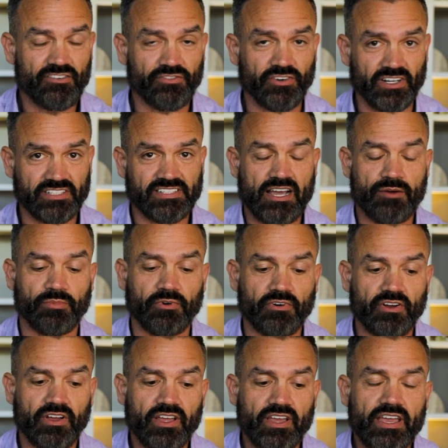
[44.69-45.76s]
For
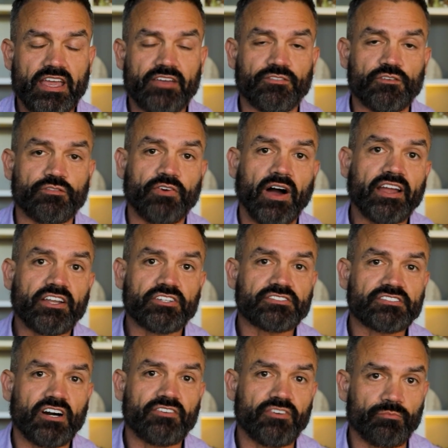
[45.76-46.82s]
example, if you find
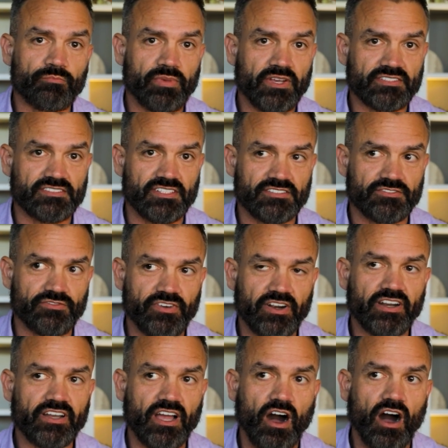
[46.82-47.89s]
yourself in business
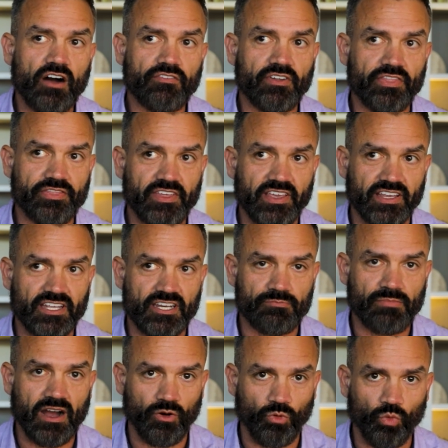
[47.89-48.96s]
very often thinking
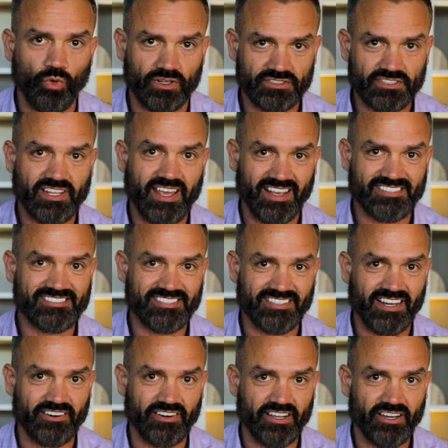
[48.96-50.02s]
about worst case
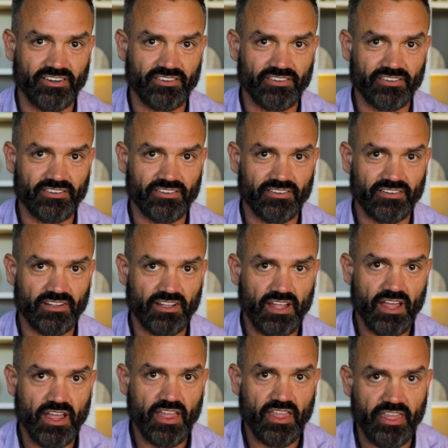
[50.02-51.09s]
scenario,
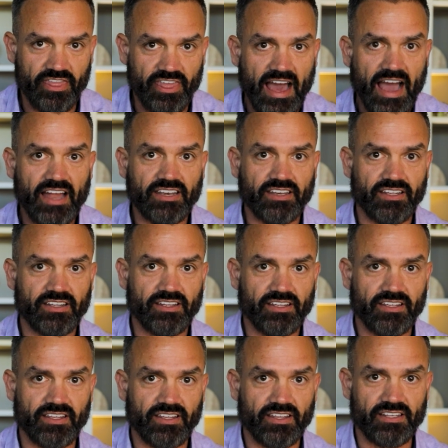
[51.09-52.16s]
that
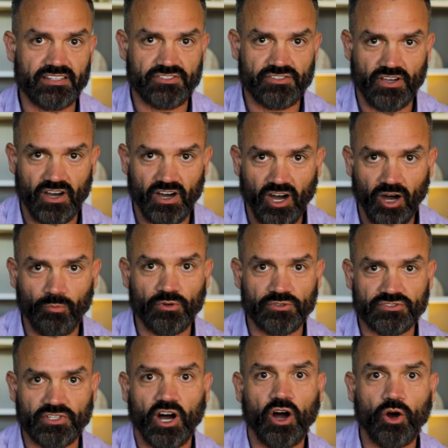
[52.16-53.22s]
is
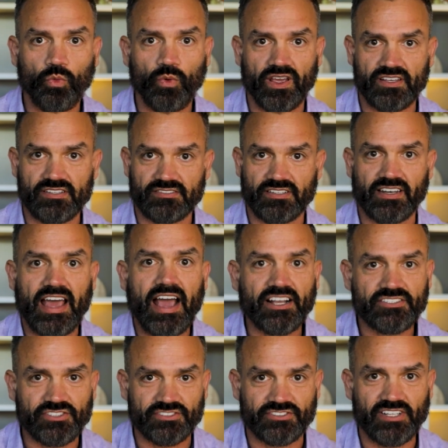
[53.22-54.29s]
almost always an
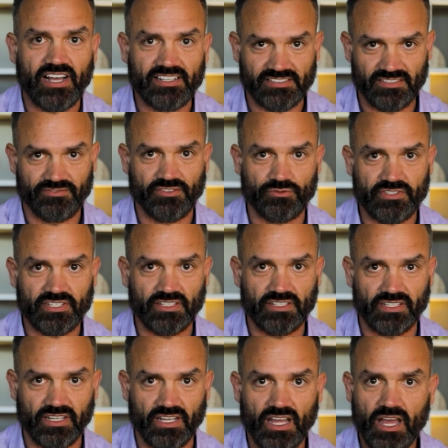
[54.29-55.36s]
exercise in
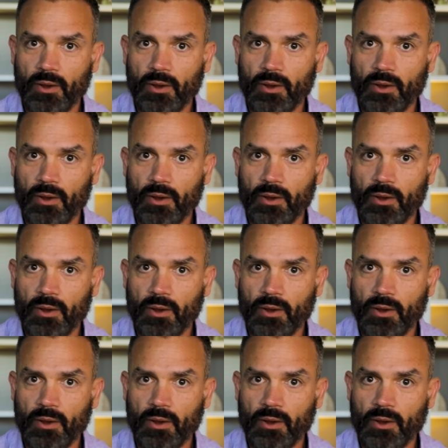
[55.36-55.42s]
futility.